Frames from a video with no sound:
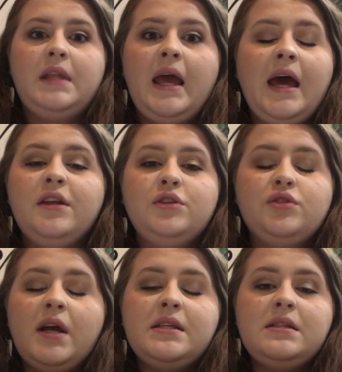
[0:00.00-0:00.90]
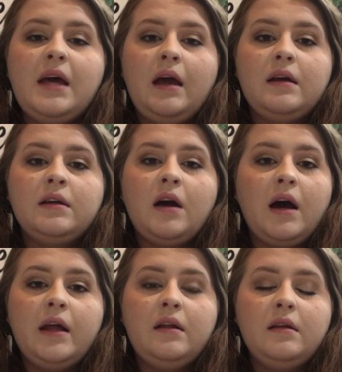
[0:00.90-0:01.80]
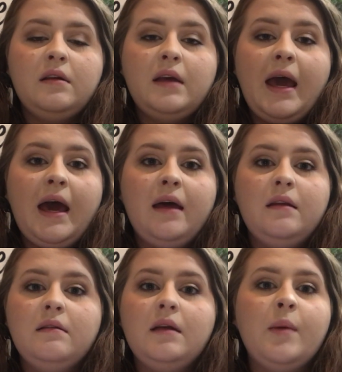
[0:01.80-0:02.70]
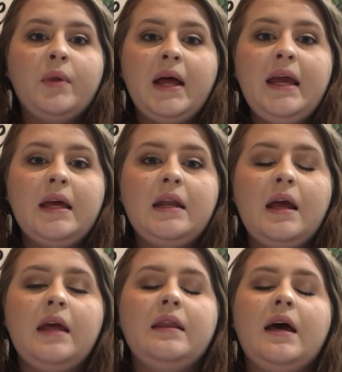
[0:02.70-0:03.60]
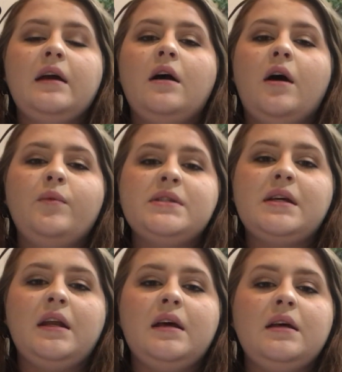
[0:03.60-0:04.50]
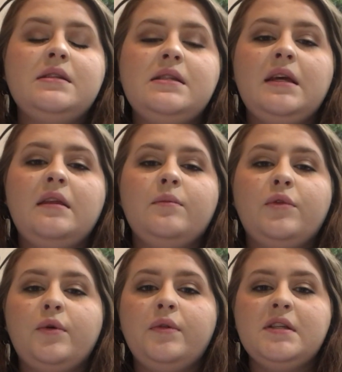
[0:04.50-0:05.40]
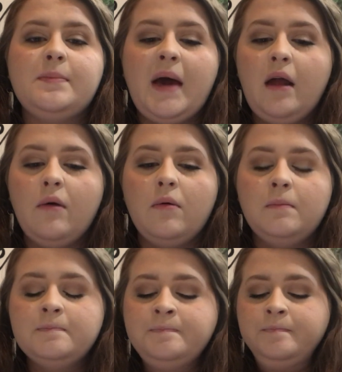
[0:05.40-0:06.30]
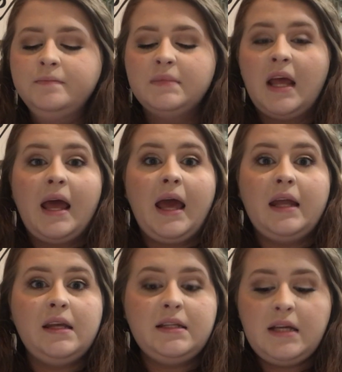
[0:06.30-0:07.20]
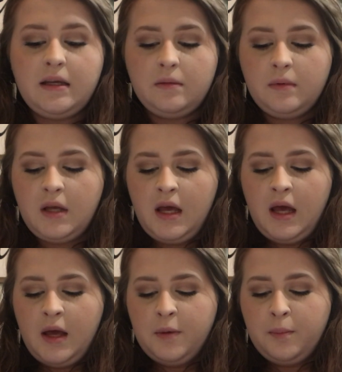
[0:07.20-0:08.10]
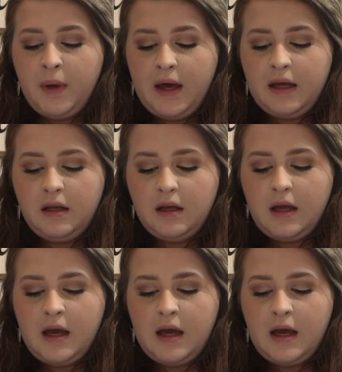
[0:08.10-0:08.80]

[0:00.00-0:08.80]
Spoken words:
they had to trust that God had a plan and that God was going to see them through this battle. And he did. But